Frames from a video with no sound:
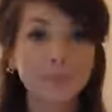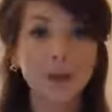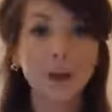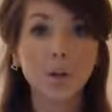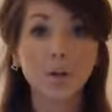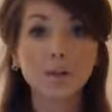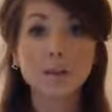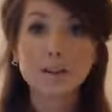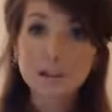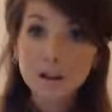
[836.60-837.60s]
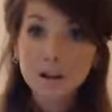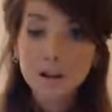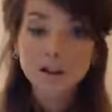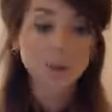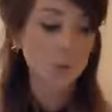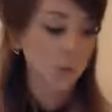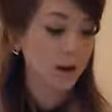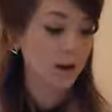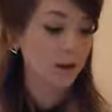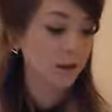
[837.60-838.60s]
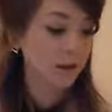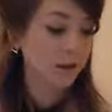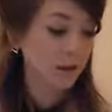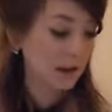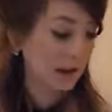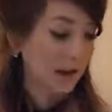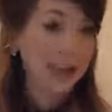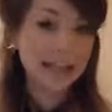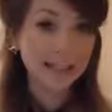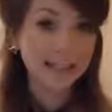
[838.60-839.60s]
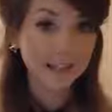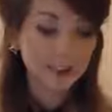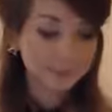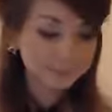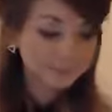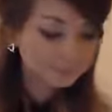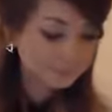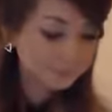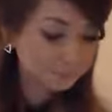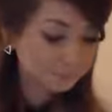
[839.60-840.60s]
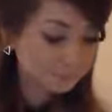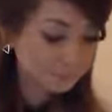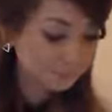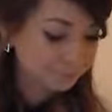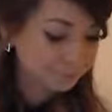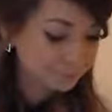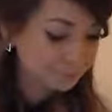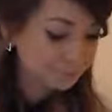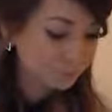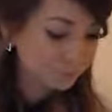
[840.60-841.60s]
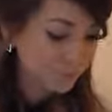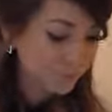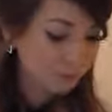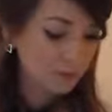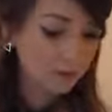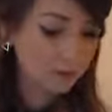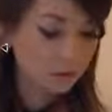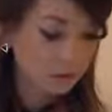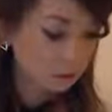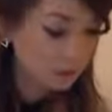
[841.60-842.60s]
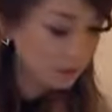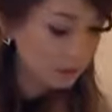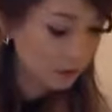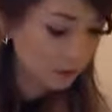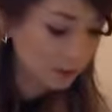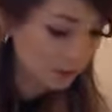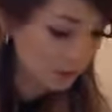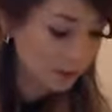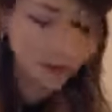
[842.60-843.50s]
I will start with cleanser. I would start with cleanser